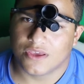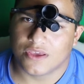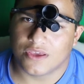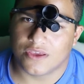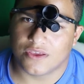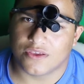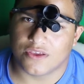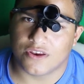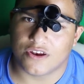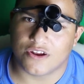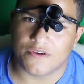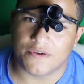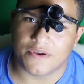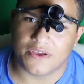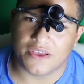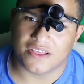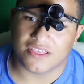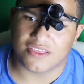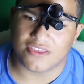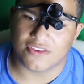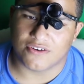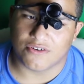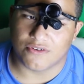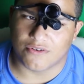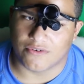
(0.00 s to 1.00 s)
And it
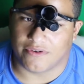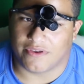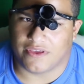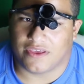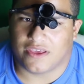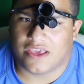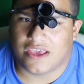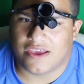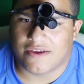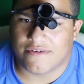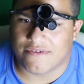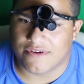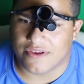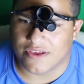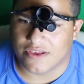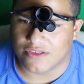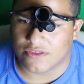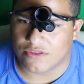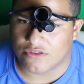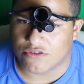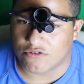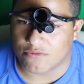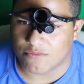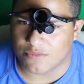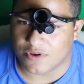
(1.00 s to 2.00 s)
gets annoying carrying
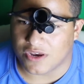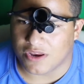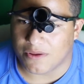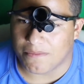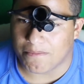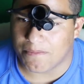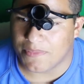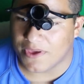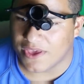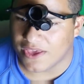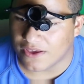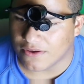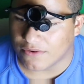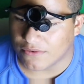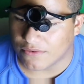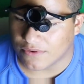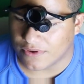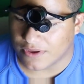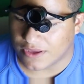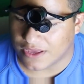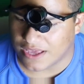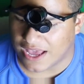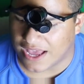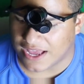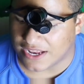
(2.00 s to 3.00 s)
so many big
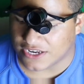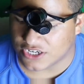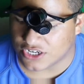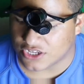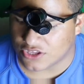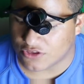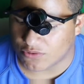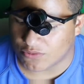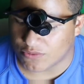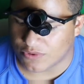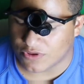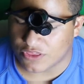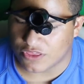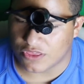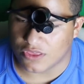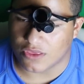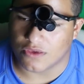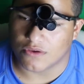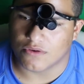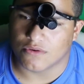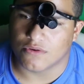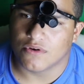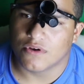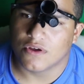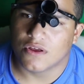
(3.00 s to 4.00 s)
old gadgets with
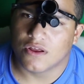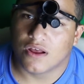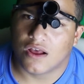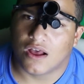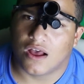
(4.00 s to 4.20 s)
you.